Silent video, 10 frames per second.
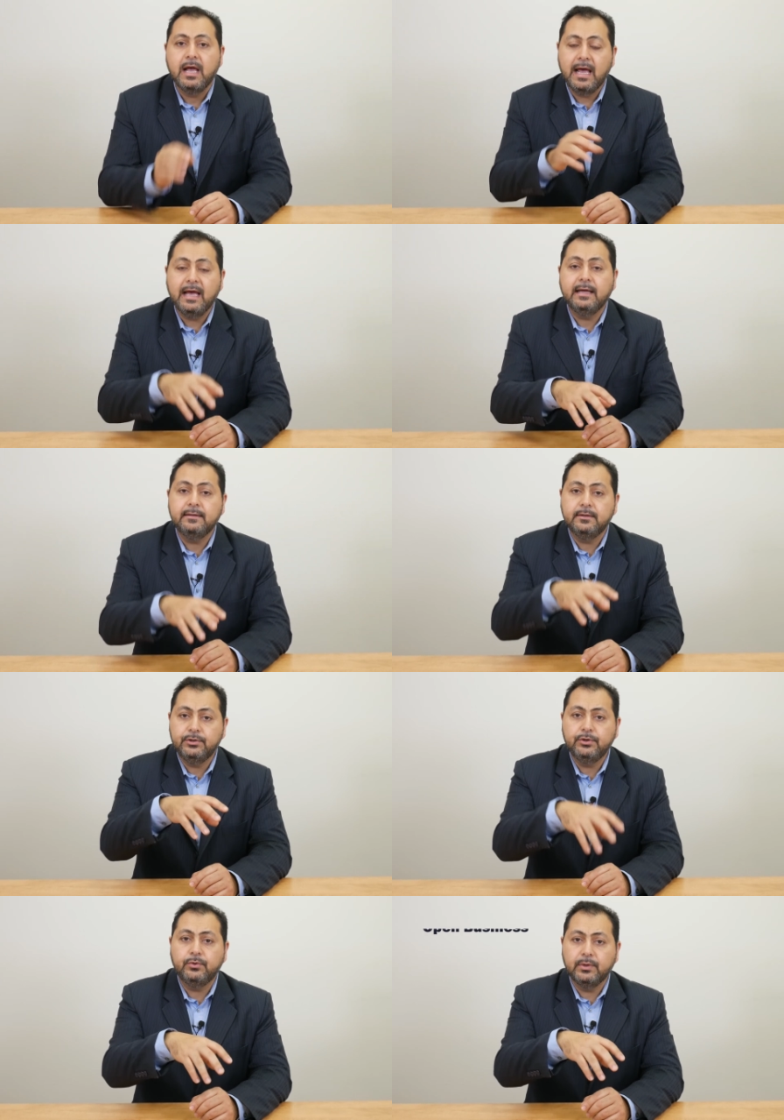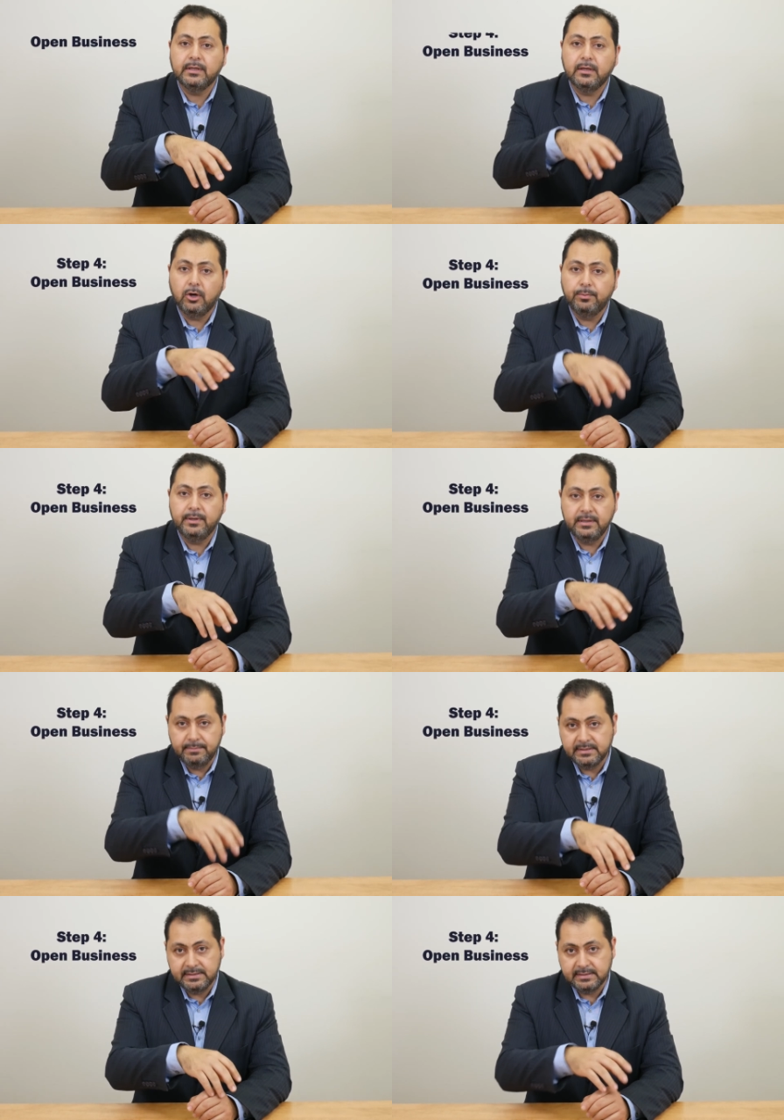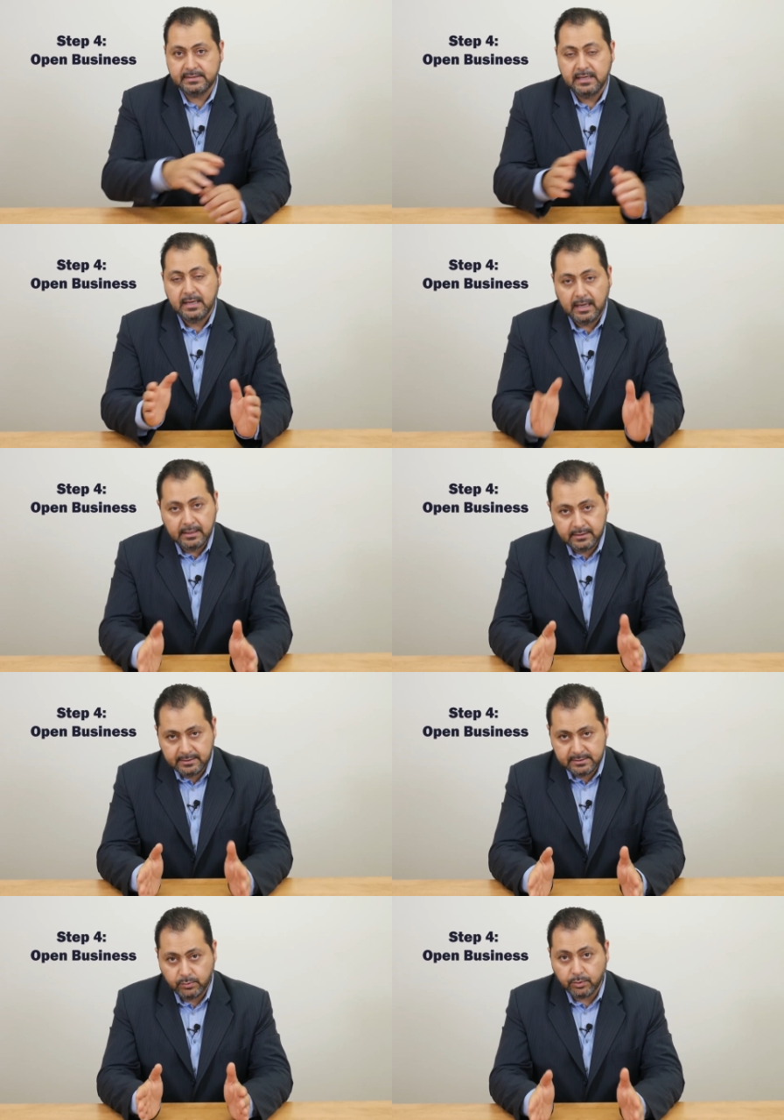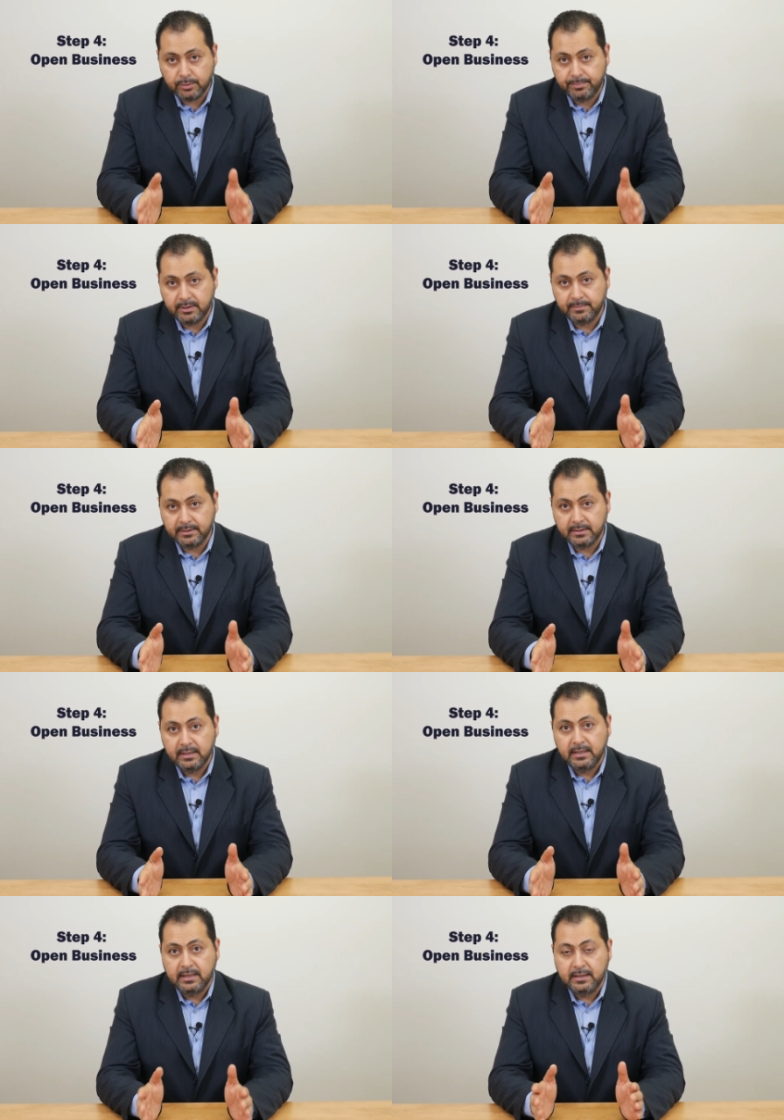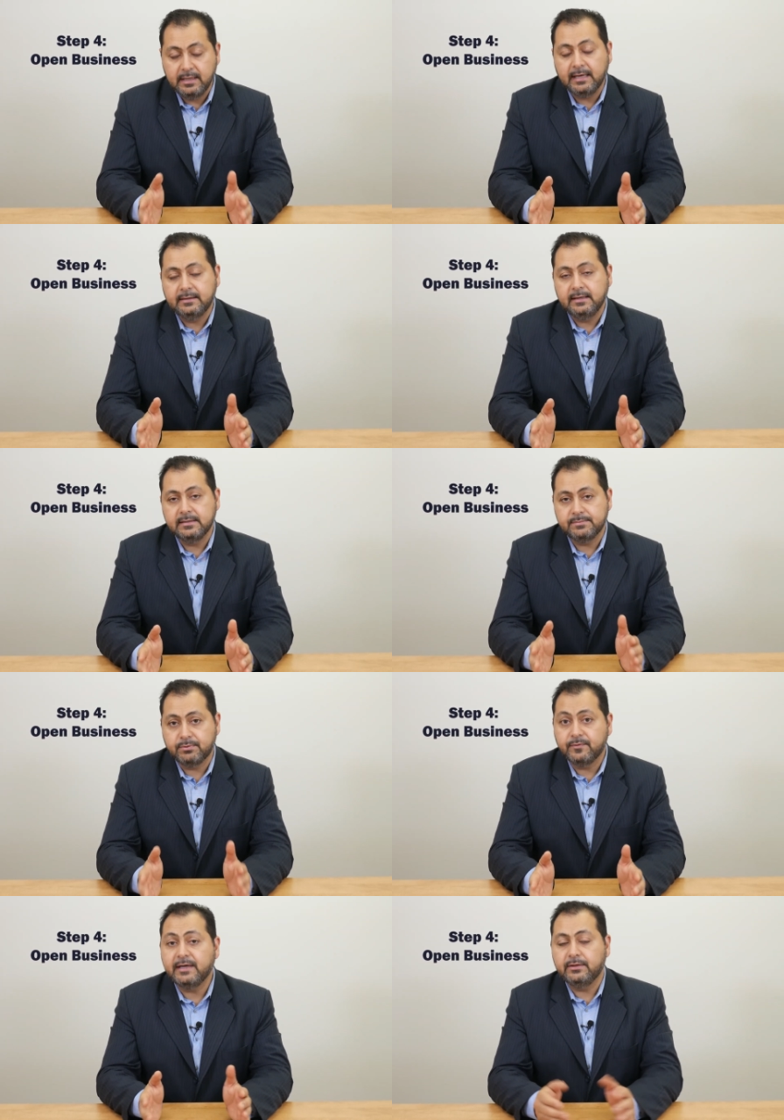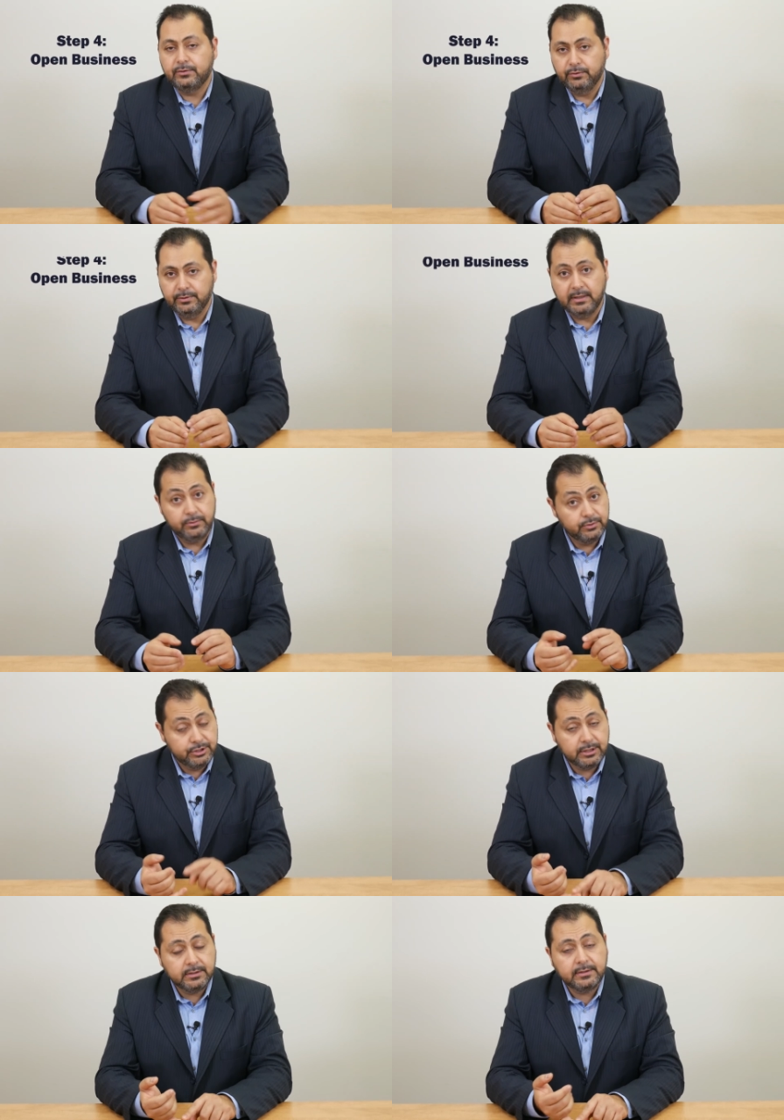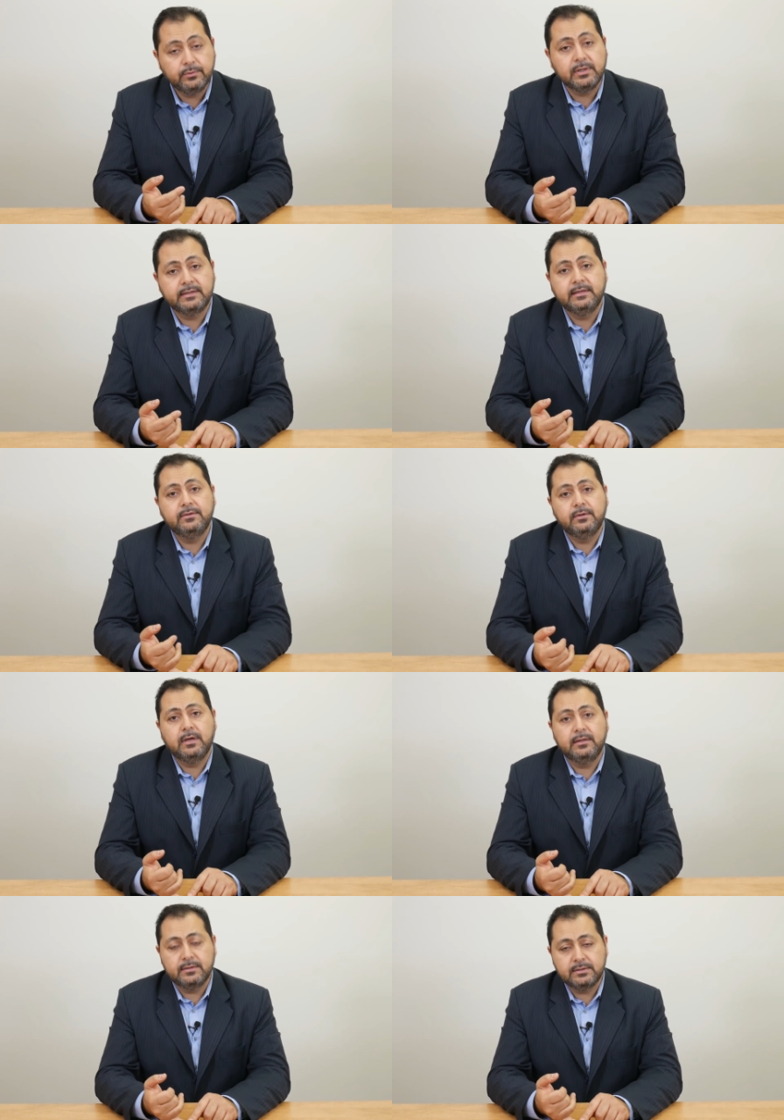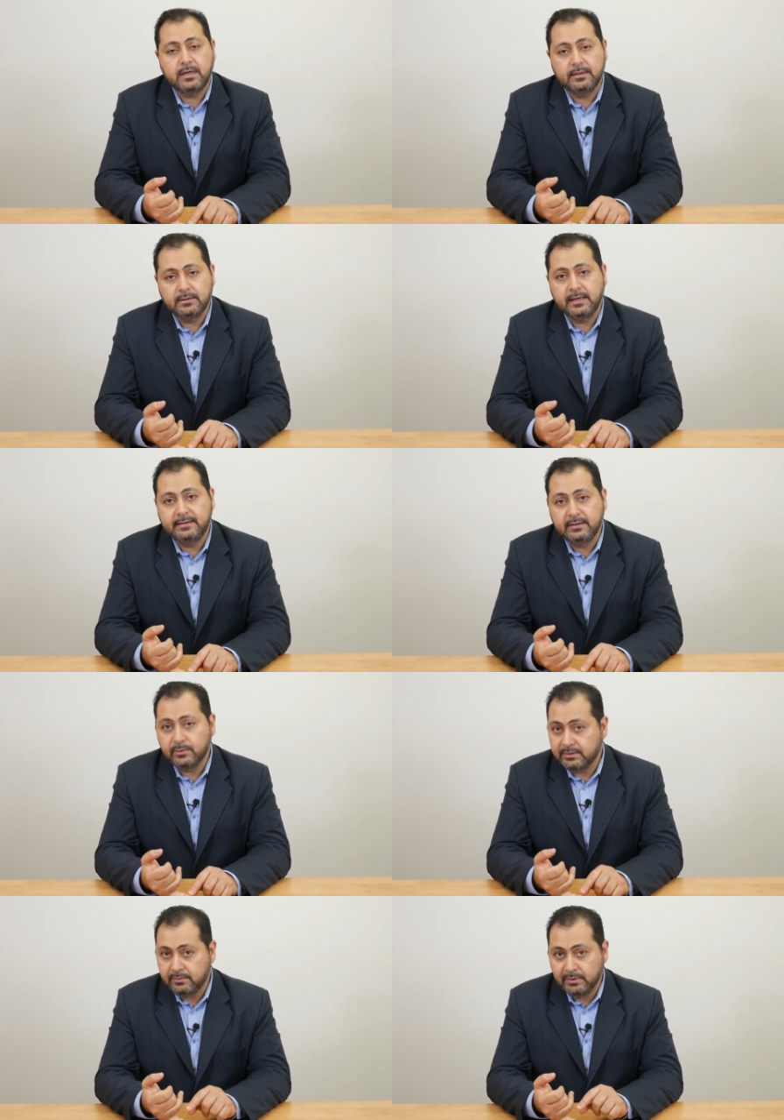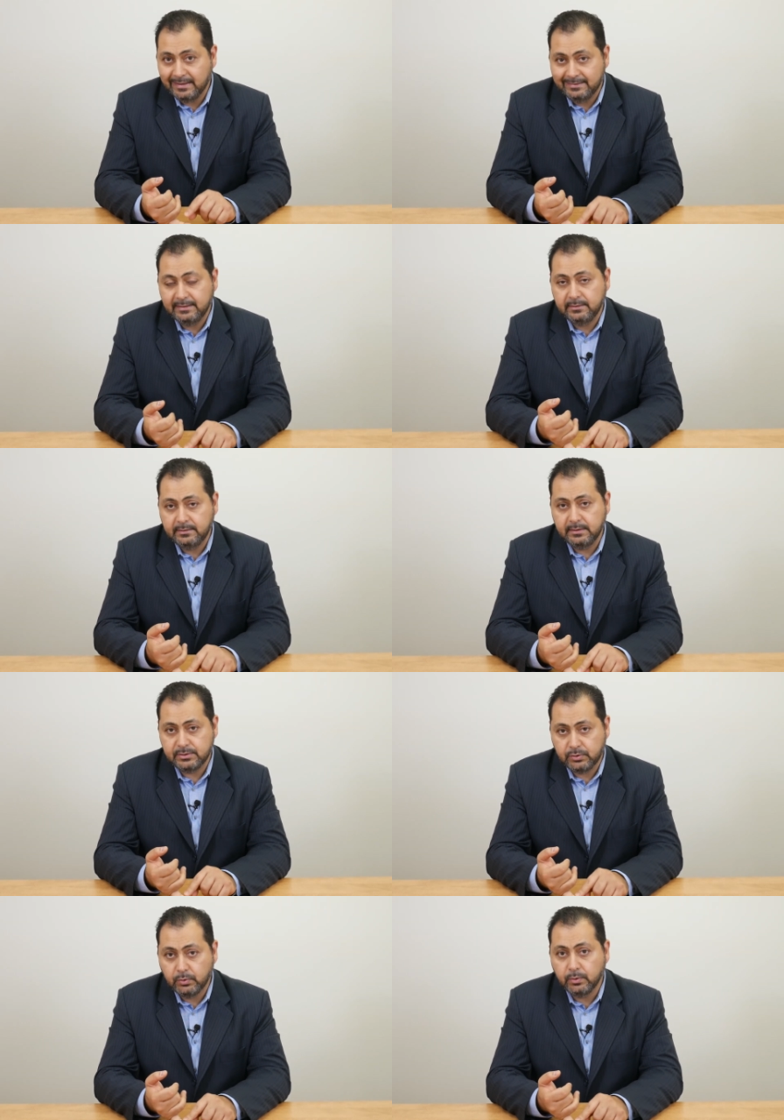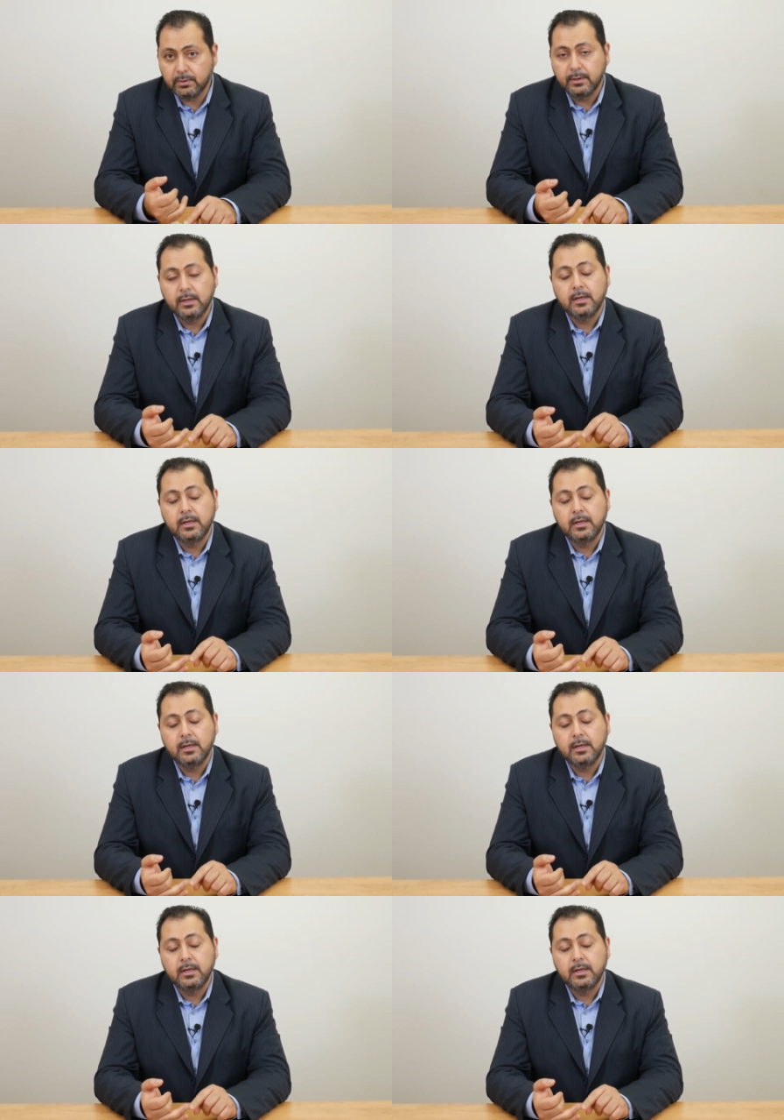and you will open the business under this work permit that is provided to you. Now, your children will attend, under 18 will attend the school.